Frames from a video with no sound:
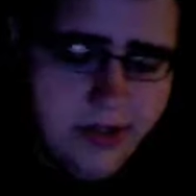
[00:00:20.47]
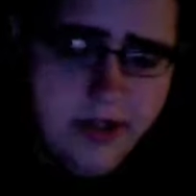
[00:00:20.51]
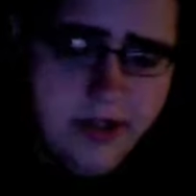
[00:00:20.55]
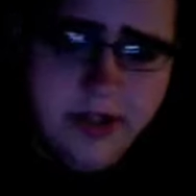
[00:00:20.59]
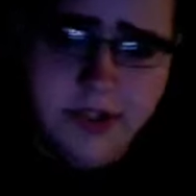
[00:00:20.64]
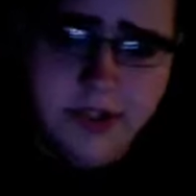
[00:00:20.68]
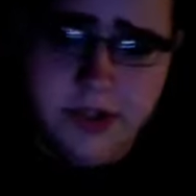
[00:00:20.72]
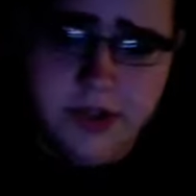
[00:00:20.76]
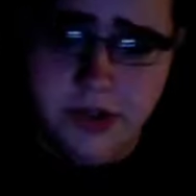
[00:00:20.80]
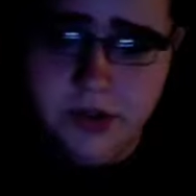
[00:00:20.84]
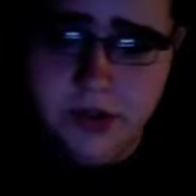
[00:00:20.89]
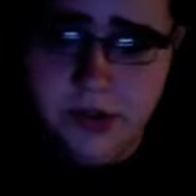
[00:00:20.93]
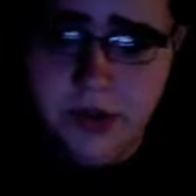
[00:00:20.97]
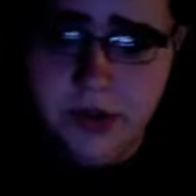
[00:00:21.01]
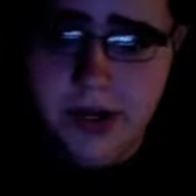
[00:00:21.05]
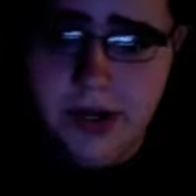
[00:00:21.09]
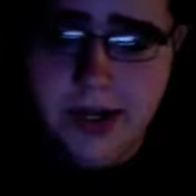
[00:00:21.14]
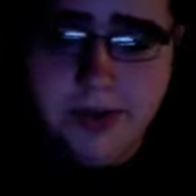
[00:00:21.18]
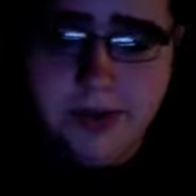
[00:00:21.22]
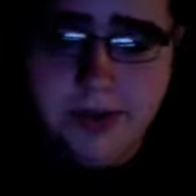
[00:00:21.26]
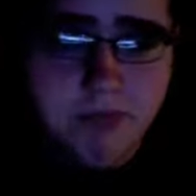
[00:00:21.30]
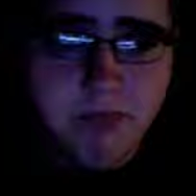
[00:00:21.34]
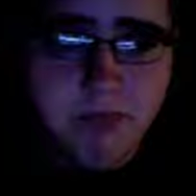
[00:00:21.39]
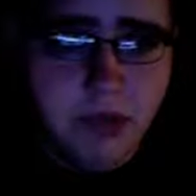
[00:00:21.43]
So I
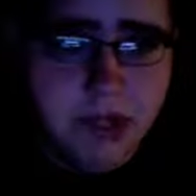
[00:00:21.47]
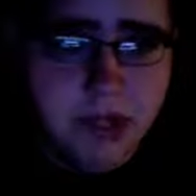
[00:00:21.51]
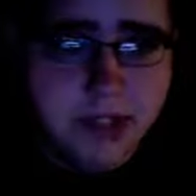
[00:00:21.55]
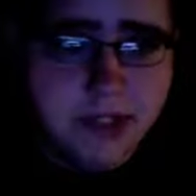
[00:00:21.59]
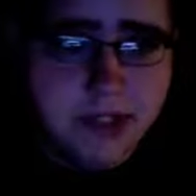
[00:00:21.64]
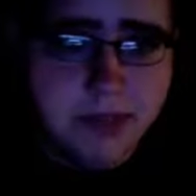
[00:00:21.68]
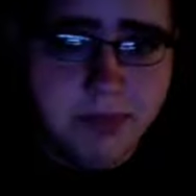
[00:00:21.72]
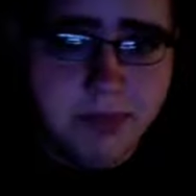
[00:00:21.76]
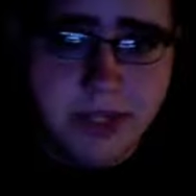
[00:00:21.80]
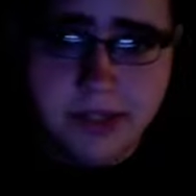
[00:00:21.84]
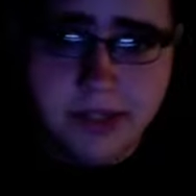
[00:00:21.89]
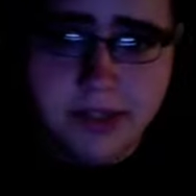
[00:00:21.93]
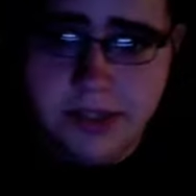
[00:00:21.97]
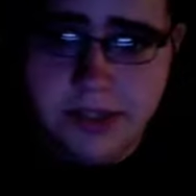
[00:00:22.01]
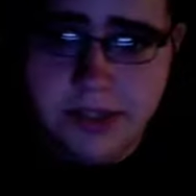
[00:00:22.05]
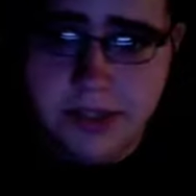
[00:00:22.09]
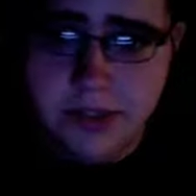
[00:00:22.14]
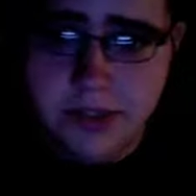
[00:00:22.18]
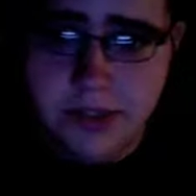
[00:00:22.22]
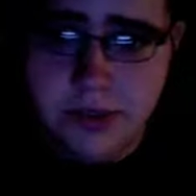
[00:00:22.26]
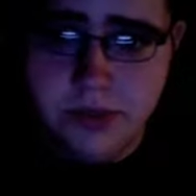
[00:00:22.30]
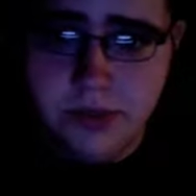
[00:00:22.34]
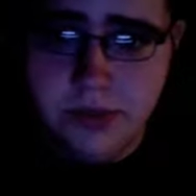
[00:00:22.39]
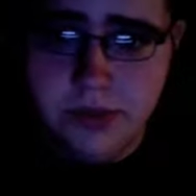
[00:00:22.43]
wanted to make these
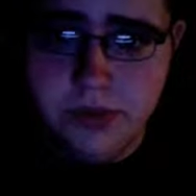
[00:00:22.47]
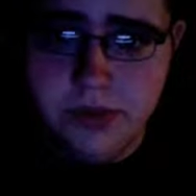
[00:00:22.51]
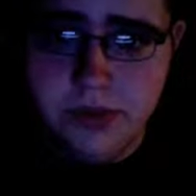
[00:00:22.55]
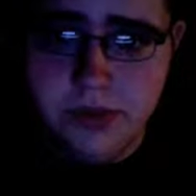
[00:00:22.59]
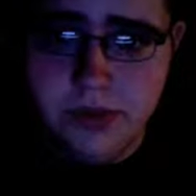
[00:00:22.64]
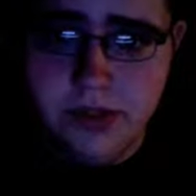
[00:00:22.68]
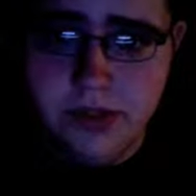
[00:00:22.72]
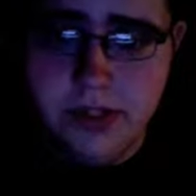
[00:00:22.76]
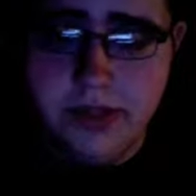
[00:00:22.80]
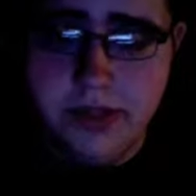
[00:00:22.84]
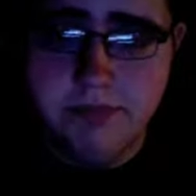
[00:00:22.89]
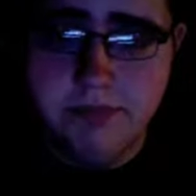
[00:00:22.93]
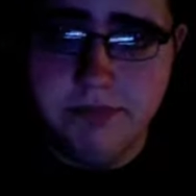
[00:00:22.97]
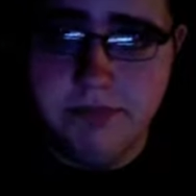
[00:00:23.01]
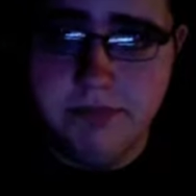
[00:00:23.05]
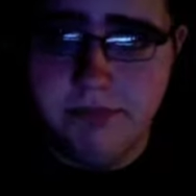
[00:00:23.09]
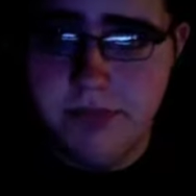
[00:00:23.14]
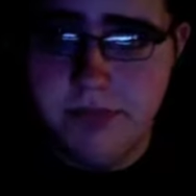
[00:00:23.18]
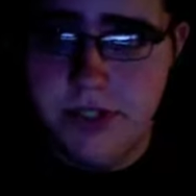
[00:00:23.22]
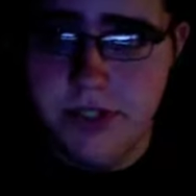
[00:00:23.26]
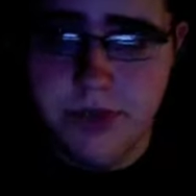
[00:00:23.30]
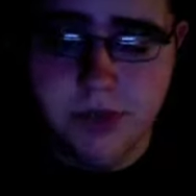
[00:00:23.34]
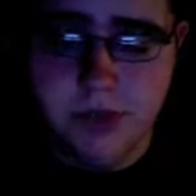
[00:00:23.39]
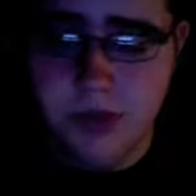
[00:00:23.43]
two,
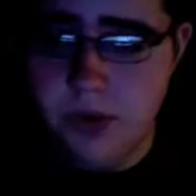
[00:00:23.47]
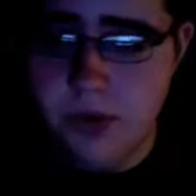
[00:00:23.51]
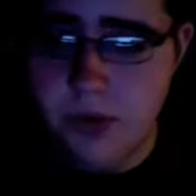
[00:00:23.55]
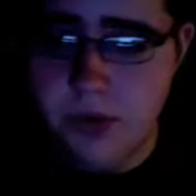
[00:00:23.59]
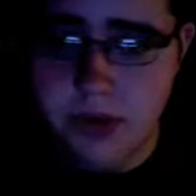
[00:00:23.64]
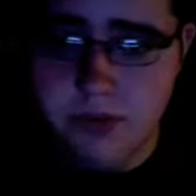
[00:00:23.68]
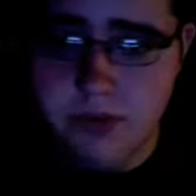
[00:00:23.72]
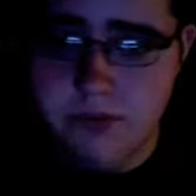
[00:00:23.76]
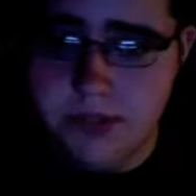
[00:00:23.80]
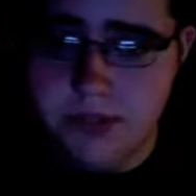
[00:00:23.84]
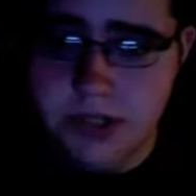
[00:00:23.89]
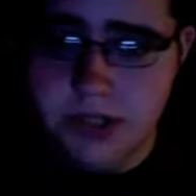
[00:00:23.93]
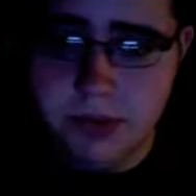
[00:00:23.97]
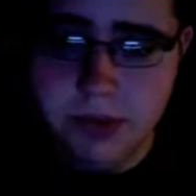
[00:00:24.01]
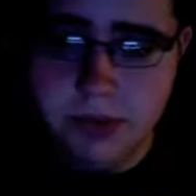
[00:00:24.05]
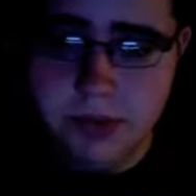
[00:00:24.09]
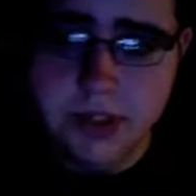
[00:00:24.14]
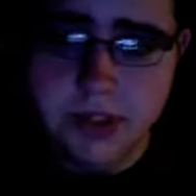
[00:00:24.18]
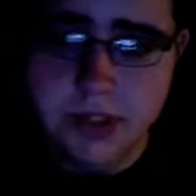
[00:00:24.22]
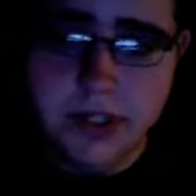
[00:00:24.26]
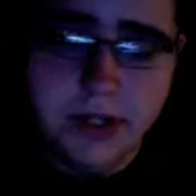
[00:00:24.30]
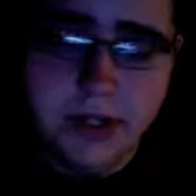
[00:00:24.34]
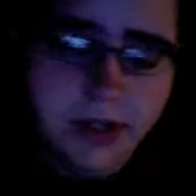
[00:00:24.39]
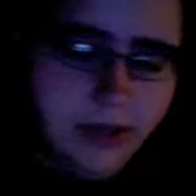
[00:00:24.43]
just record them
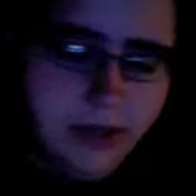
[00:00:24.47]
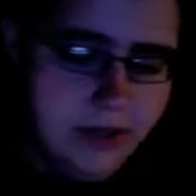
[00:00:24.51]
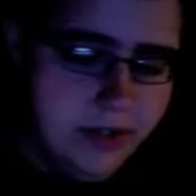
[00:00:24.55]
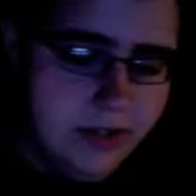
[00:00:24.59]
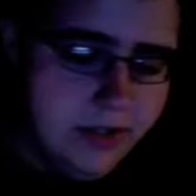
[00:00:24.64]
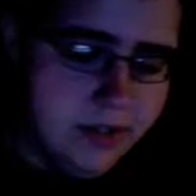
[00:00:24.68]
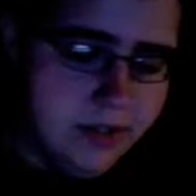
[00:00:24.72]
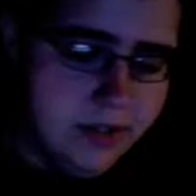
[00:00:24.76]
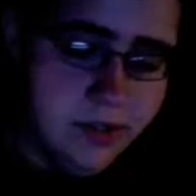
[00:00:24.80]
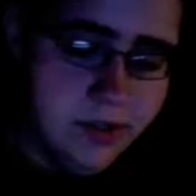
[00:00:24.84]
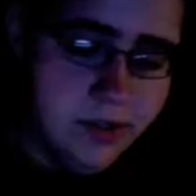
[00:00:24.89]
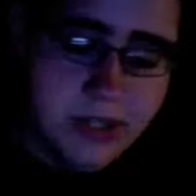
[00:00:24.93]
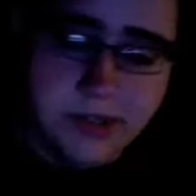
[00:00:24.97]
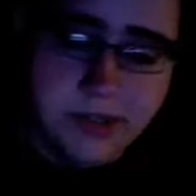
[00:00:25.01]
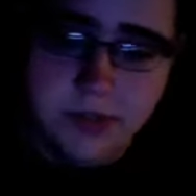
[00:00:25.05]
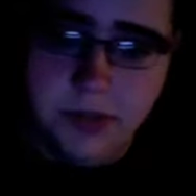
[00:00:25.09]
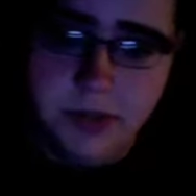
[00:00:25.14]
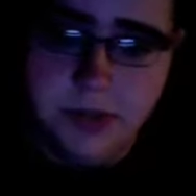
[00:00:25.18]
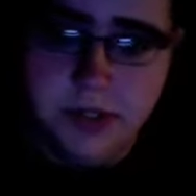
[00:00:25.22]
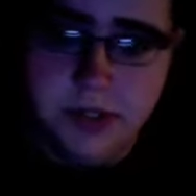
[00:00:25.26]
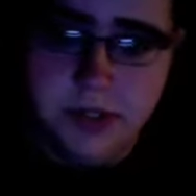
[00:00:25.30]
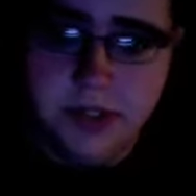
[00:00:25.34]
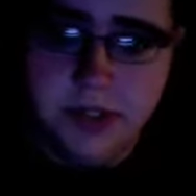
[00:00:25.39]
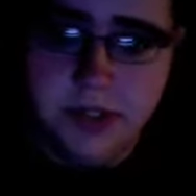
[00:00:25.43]
separately. So that's what I'm
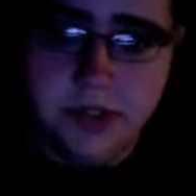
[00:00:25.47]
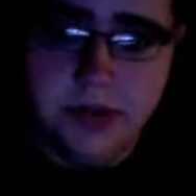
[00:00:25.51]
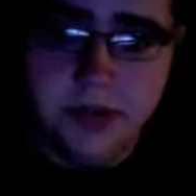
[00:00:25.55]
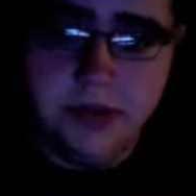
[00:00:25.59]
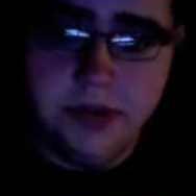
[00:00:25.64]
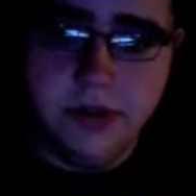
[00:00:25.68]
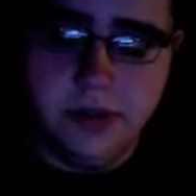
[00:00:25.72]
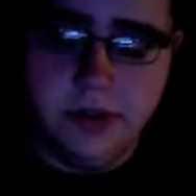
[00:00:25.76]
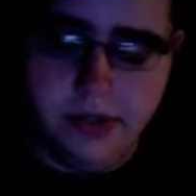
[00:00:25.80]
going to do.